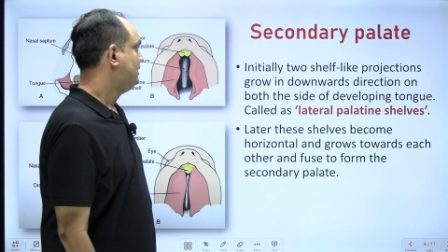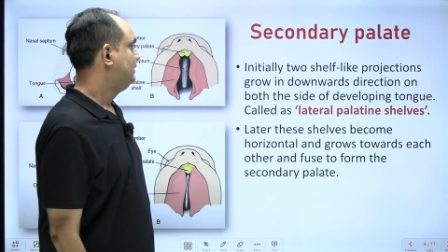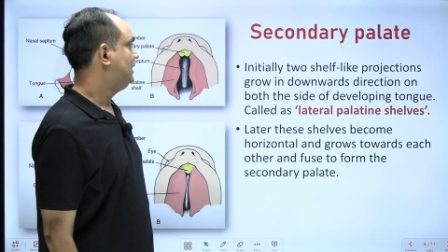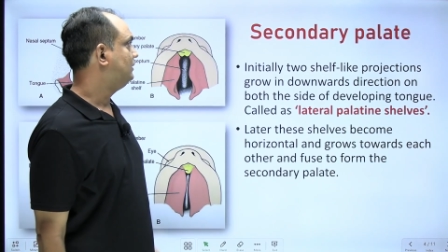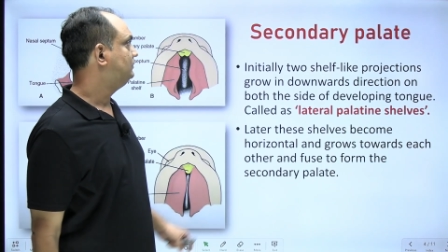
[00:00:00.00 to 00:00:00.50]

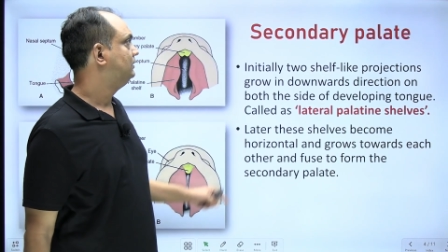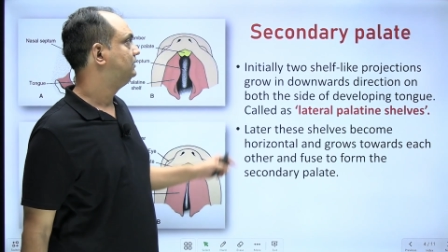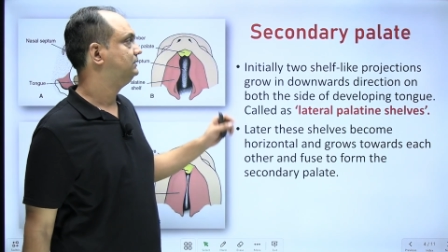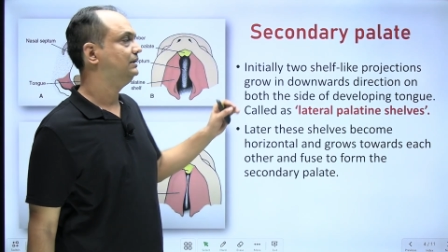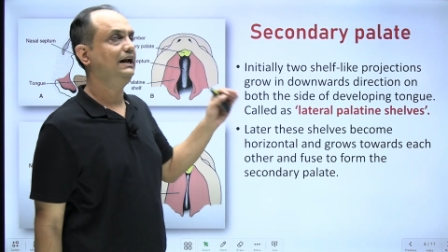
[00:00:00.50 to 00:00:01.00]
Now
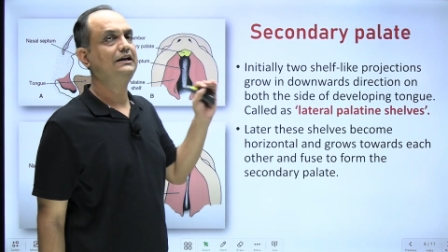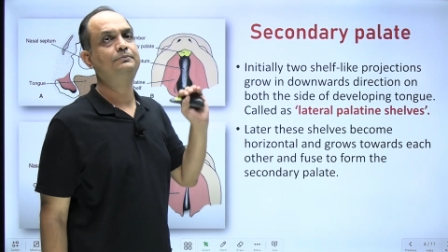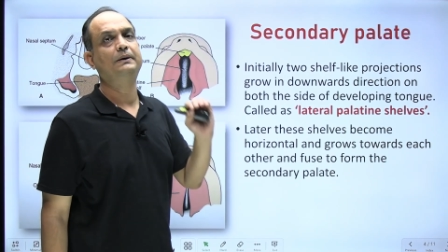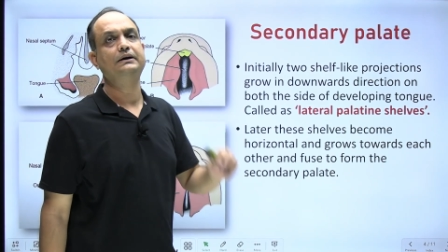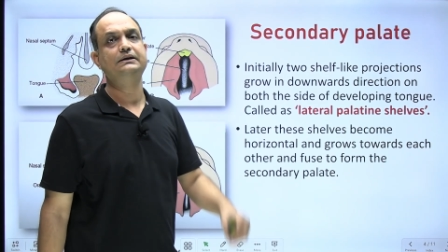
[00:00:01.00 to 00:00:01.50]
the next
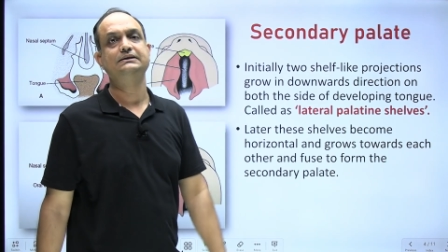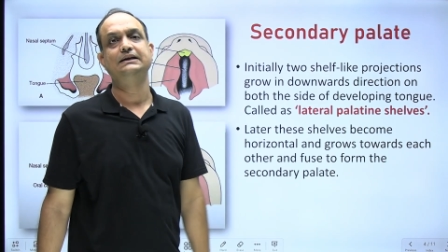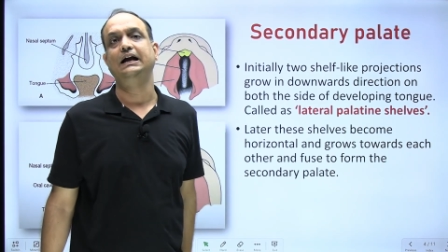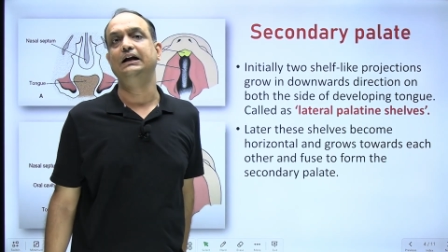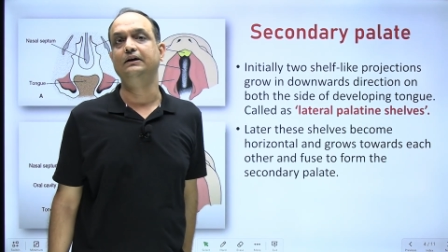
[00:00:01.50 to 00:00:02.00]
part is
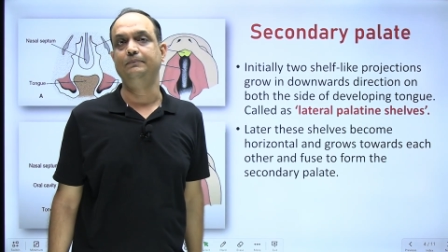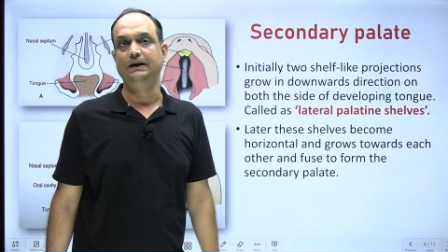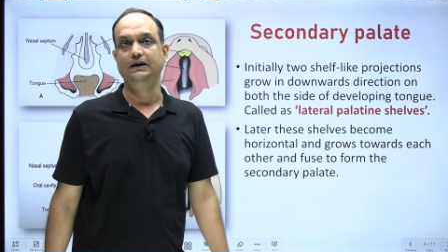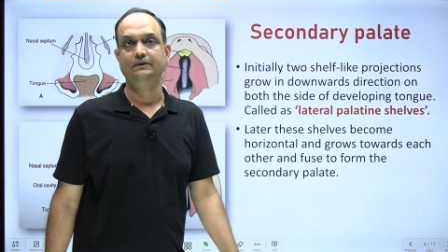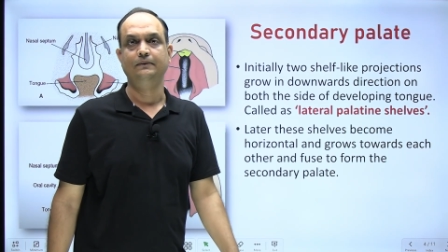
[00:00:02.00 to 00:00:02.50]
secondary
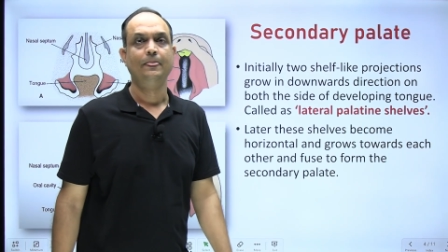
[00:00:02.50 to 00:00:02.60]
palate.